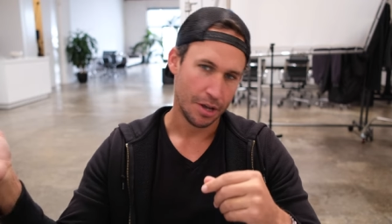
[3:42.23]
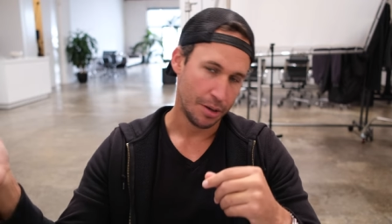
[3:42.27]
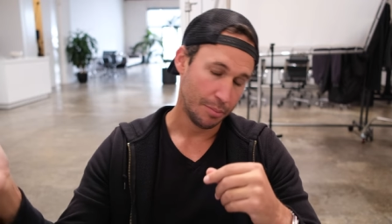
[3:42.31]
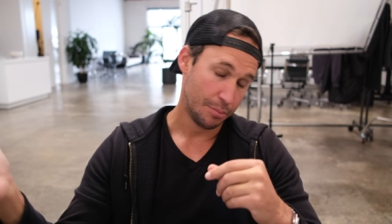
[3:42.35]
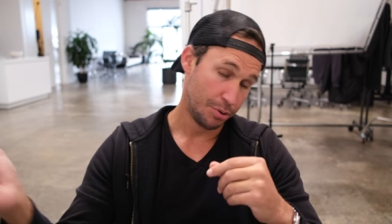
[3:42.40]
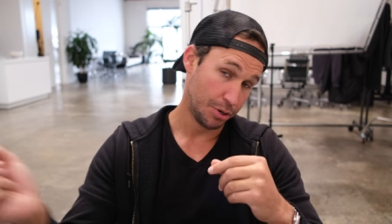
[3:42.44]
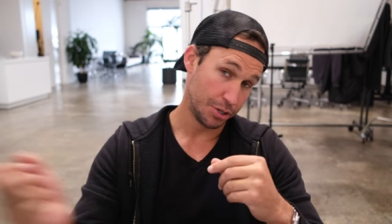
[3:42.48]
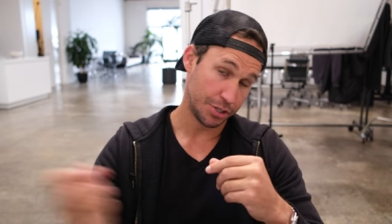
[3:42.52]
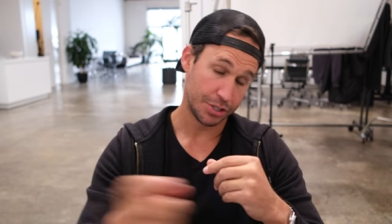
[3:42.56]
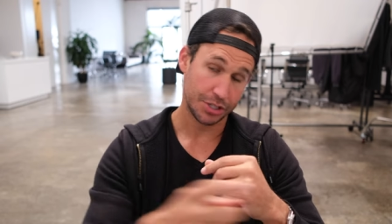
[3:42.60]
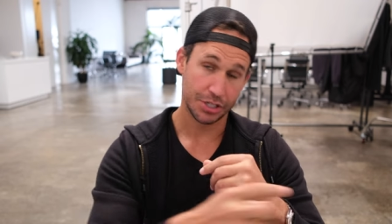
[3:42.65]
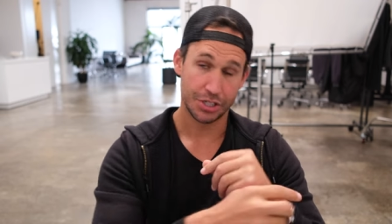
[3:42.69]

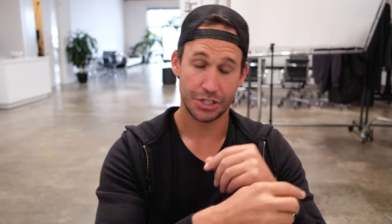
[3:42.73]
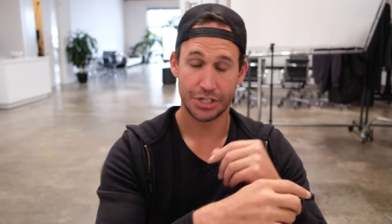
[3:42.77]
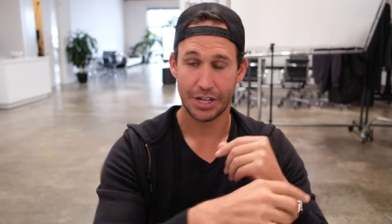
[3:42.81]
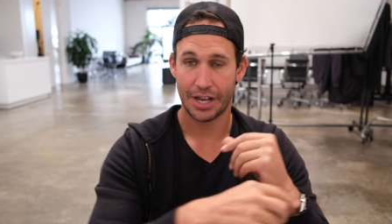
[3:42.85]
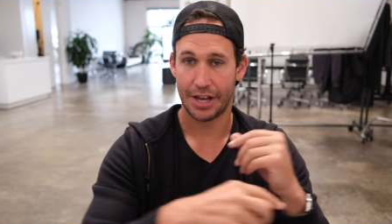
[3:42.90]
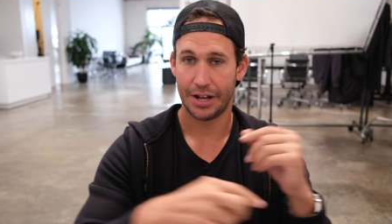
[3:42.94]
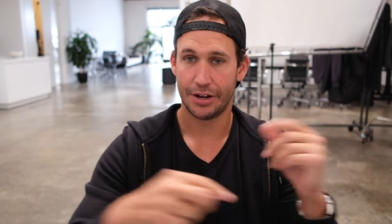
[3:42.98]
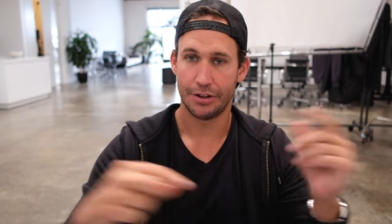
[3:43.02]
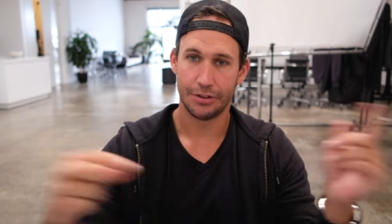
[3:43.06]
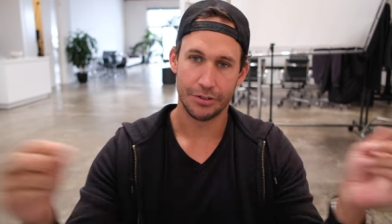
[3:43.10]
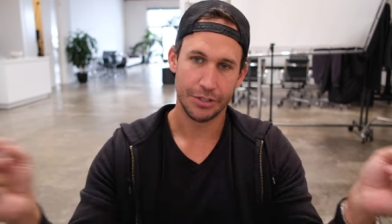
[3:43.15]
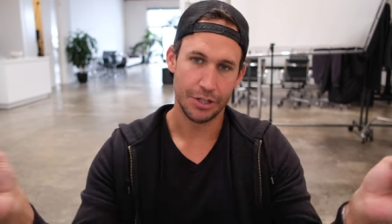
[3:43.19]
push the
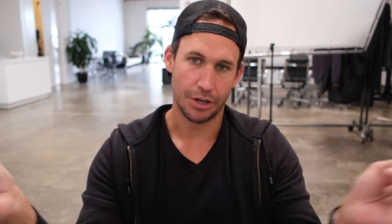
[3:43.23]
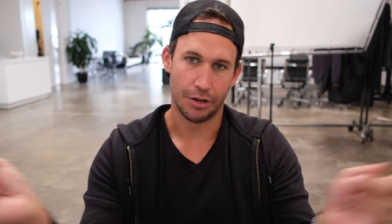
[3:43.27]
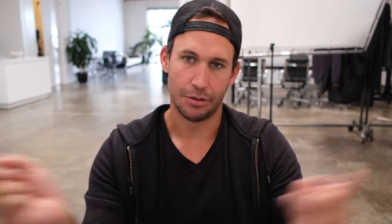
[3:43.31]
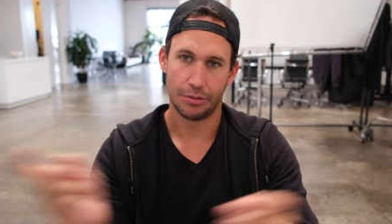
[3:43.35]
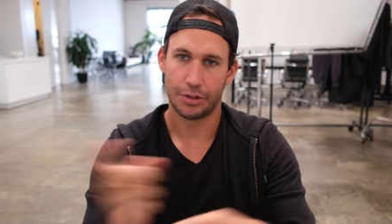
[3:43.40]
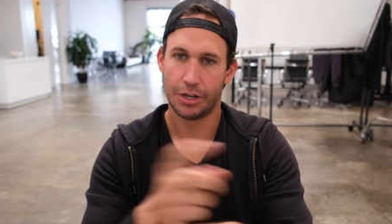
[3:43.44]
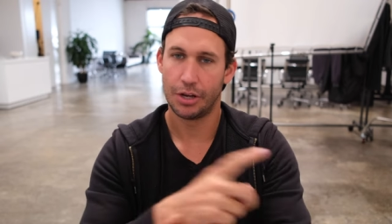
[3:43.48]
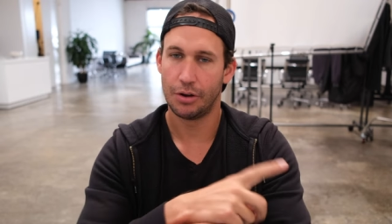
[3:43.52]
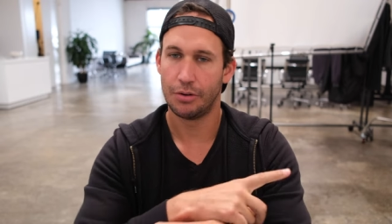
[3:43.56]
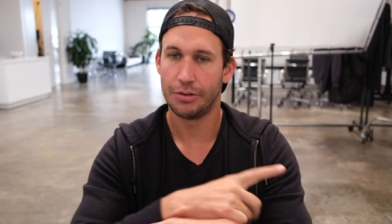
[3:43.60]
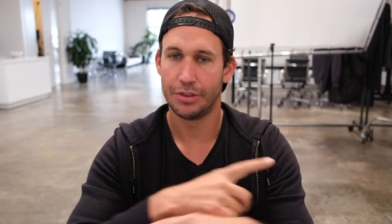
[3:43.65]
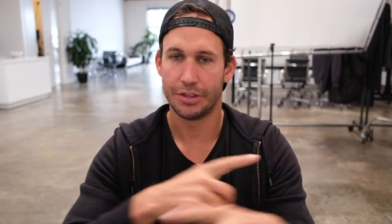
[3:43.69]
shadow, you know,
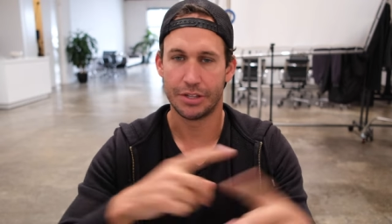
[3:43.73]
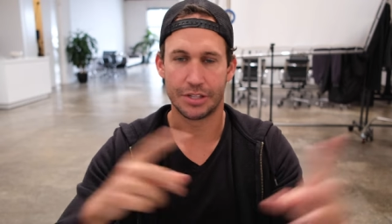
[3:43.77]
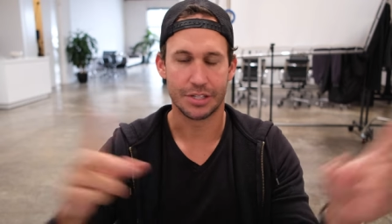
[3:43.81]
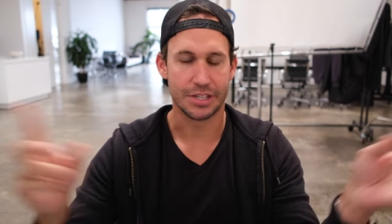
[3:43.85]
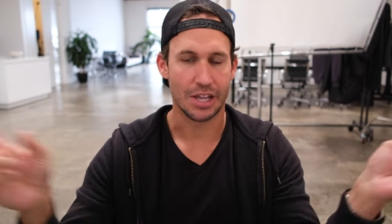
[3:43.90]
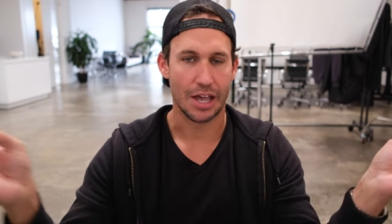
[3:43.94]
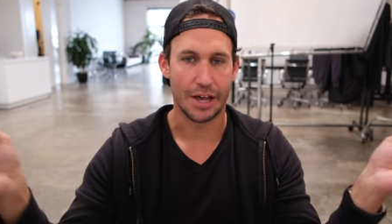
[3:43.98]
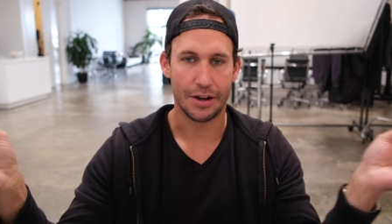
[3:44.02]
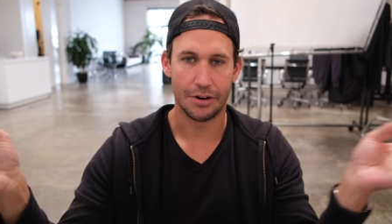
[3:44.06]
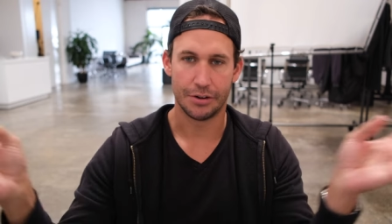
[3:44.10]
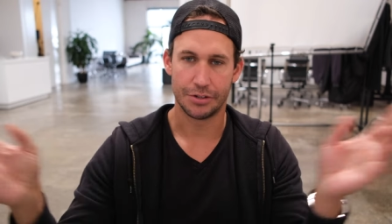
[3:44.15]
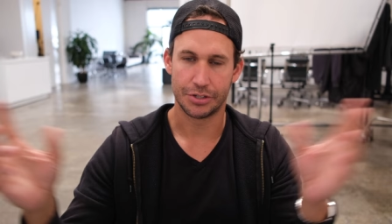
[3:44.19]
go in the
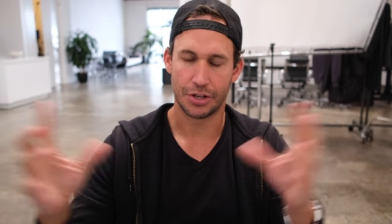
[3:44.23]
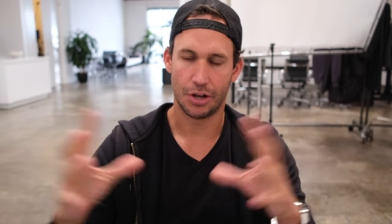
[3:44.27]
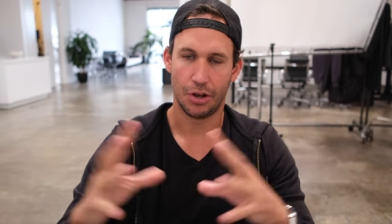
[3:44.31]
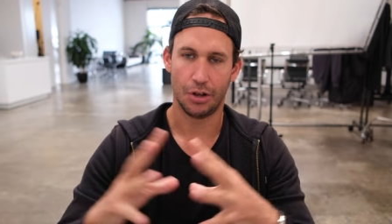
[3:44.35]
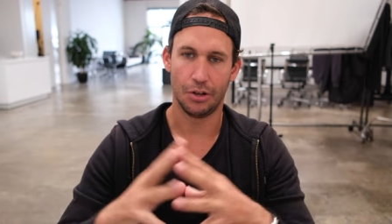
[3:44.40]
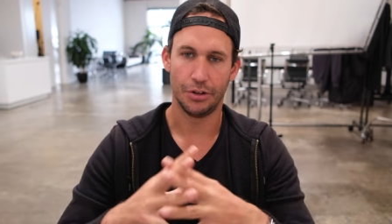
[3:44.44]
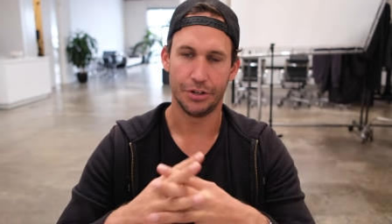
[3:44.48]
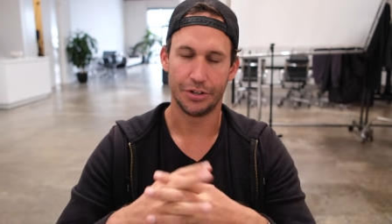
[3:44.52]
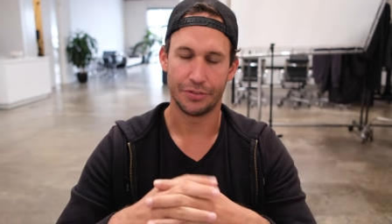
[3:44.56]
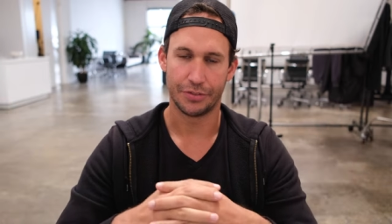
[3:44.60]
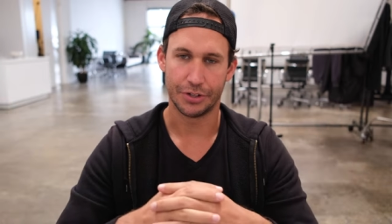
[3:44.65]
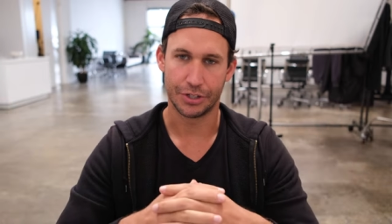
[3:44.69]
sliders all
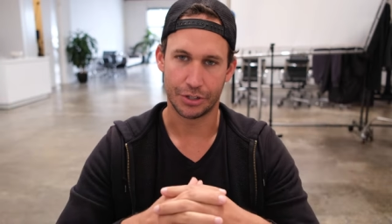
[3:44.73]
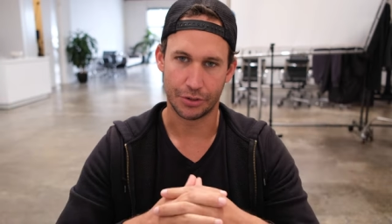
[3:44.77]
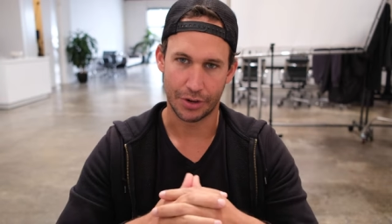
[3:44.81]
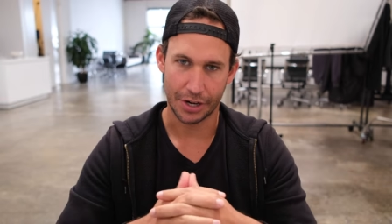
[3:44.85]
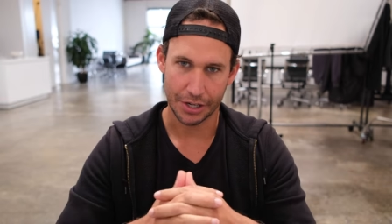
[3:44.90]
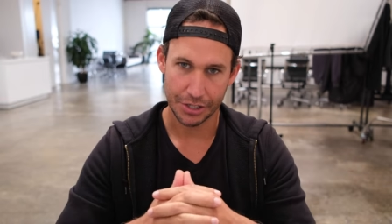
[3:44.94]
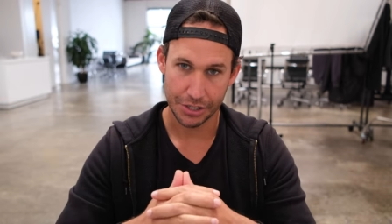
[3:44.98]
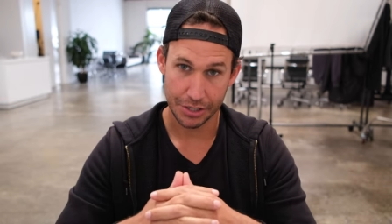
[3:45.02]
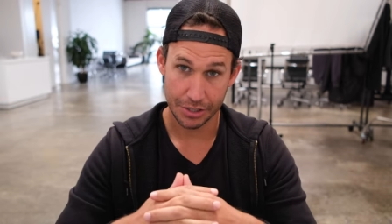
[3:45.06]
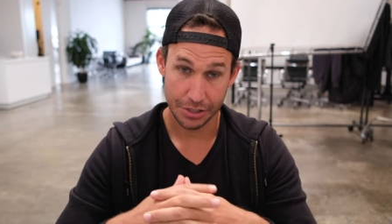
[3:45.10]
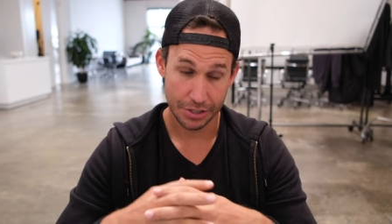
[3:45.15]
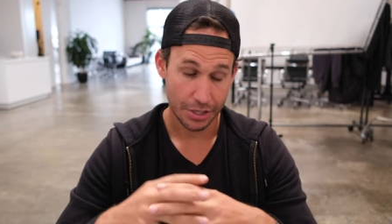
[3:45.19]
different
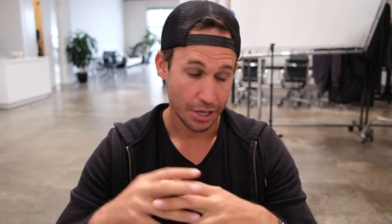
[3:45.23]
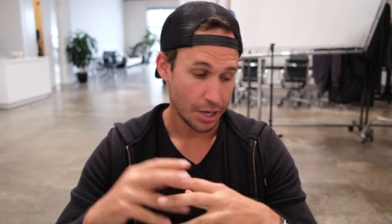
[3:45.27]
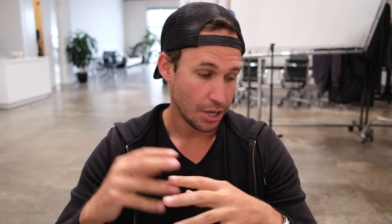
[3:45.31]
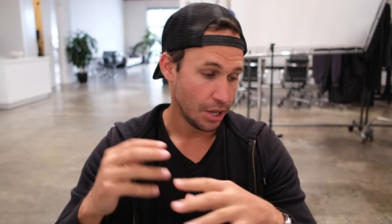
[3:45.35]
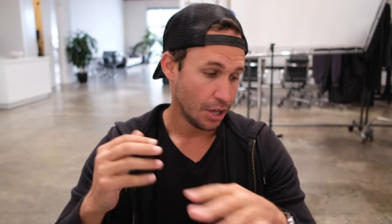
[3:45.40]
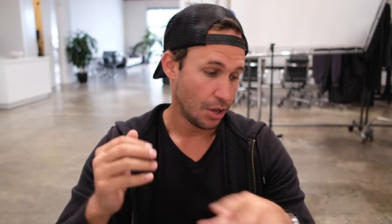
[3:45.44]
directions.